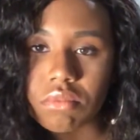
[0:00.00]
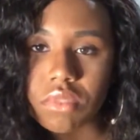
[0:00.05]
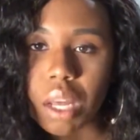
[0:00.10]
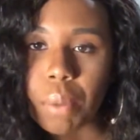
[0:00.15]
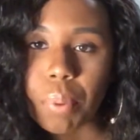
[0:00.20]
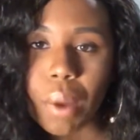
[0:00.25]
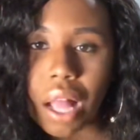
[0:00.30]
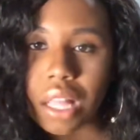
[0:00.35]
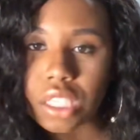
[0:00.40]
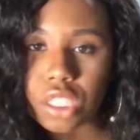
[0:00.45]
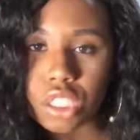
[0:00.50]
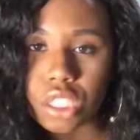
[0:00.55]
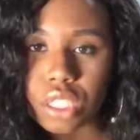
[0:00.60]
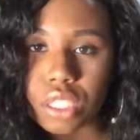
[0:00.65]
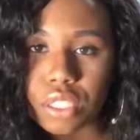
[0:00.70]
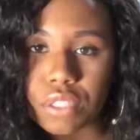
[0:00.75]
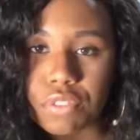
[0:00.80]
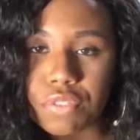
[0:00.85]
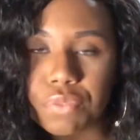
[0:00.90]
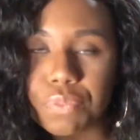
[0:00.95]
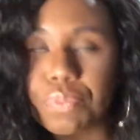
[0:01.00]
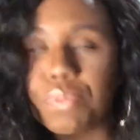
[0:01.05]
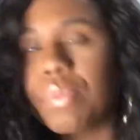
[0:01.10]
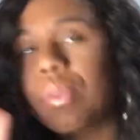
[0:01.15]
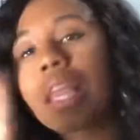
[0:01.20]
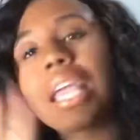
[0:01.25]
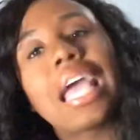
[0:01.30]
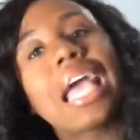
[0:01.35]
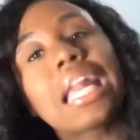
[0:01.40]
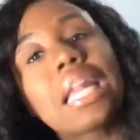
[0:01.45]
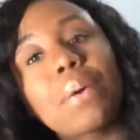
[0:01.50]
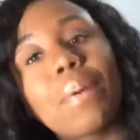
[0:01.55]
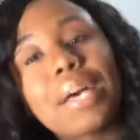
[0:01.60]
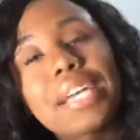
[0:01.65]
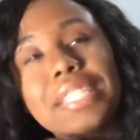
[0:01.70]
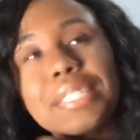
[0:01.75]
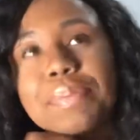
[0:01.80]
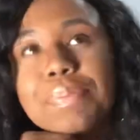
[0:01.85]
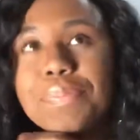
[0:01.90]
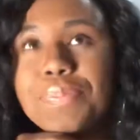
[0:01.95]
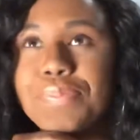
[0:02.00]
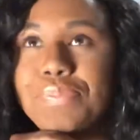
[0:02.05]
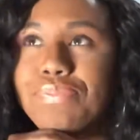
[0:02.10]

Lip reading: I probably shouldn't have. Anyways,